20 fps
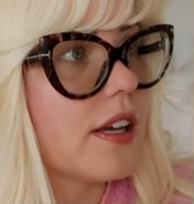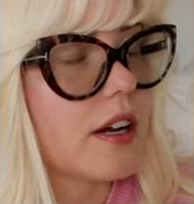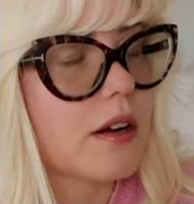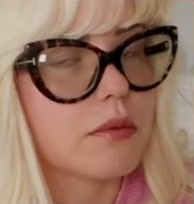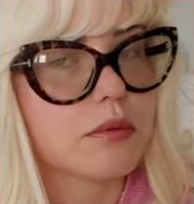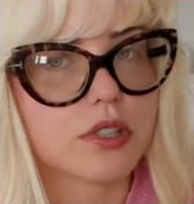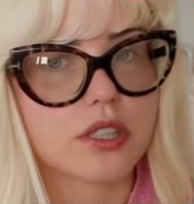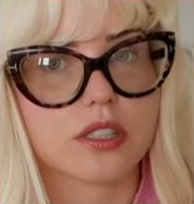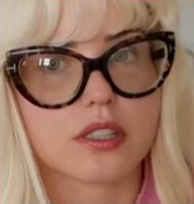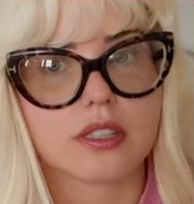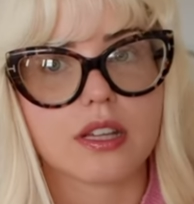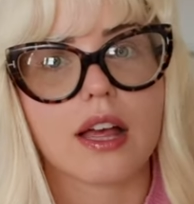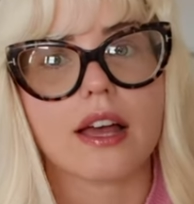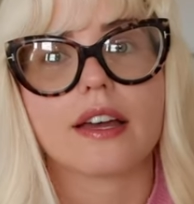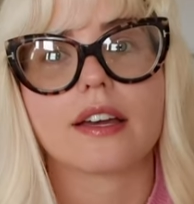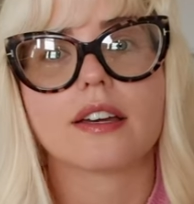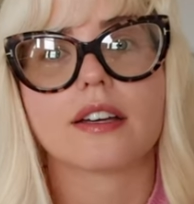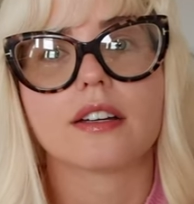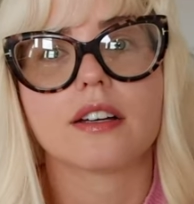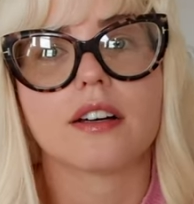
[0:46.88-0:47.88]
and I'm just
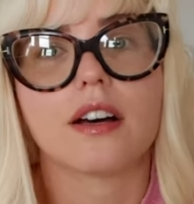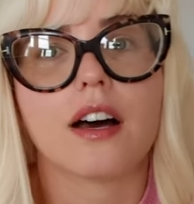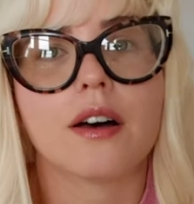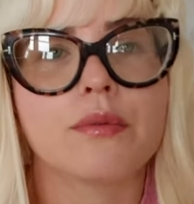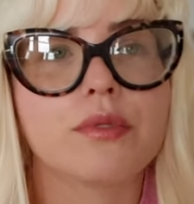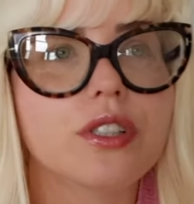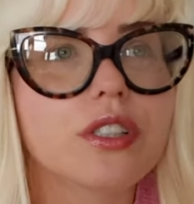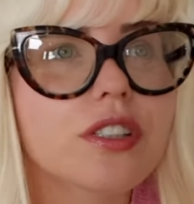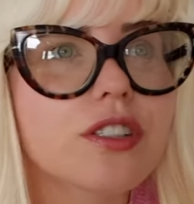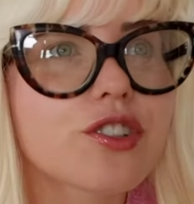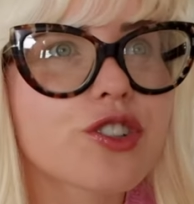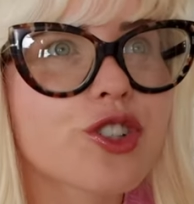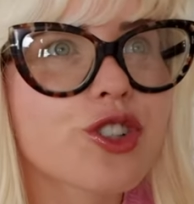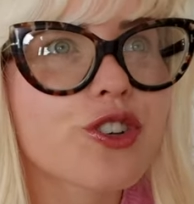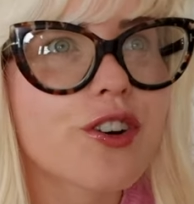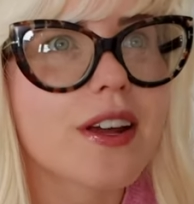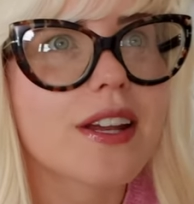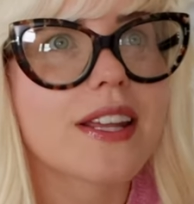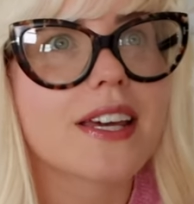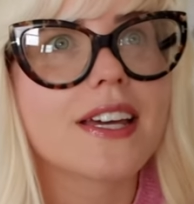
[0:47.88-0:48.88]
like, I'm just
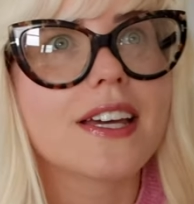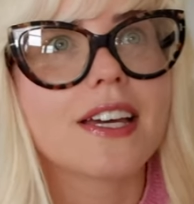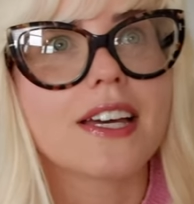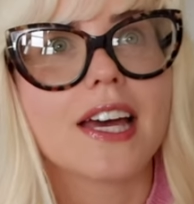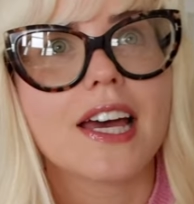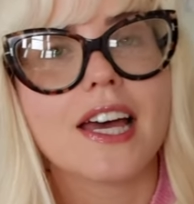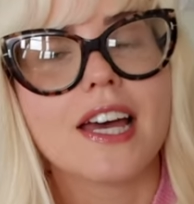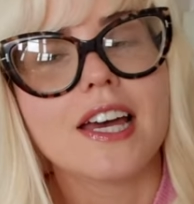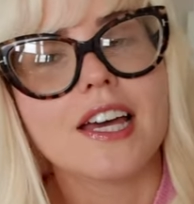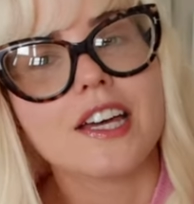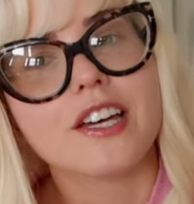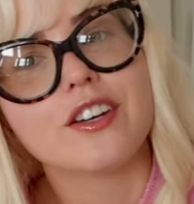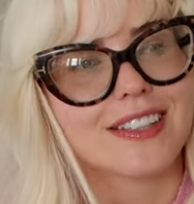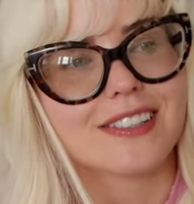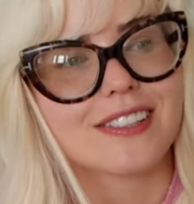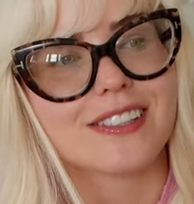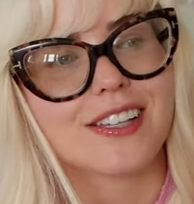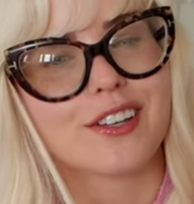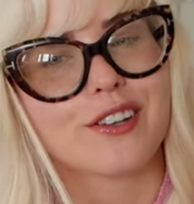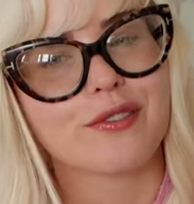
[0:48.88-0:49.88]
treading.
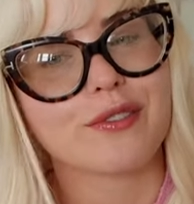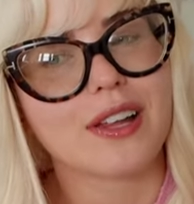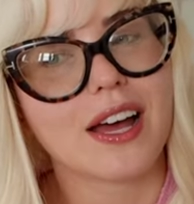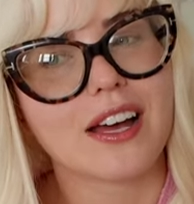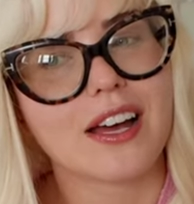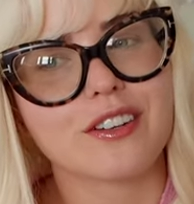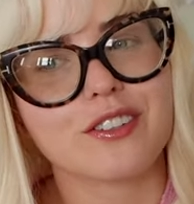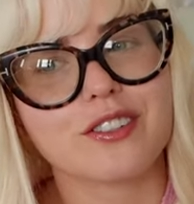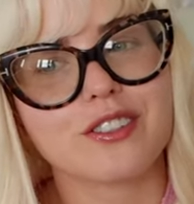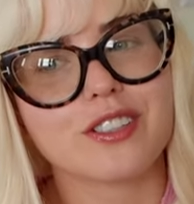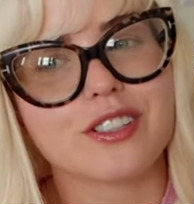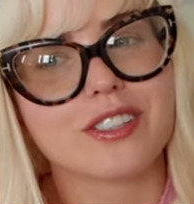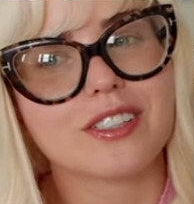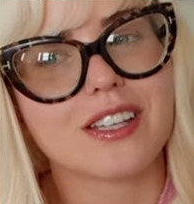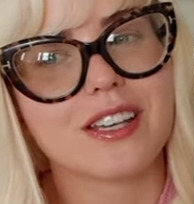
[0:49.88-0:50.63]
Instead of that, you just